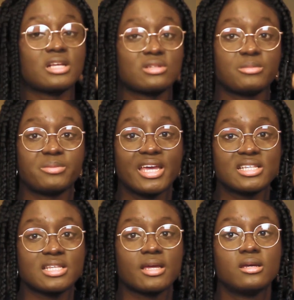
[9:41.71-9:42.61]
that's what I mean by
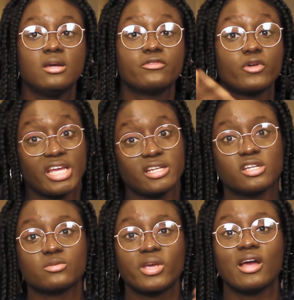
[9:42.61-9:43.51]
SI for the
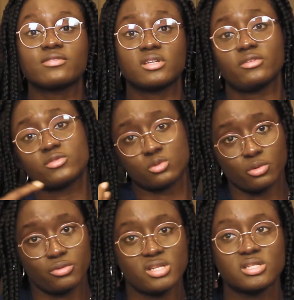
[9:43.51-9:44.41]
NHS where you have to give
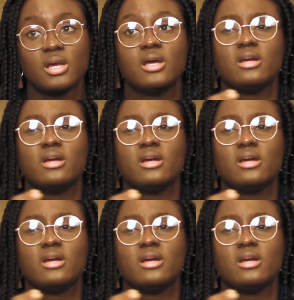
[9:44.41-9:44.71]
stories.